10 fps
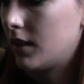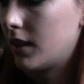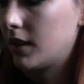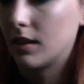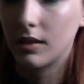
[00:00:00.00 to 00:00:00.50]

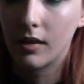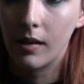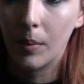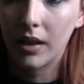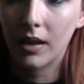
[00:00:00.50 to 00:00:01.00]
and
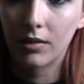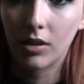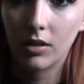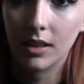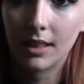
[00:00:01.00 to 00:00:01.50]
um, I left
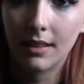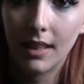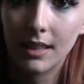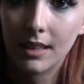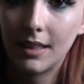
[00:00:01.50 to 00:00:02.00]
all this
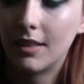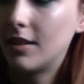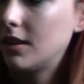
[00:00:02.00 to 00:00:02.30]
lacing on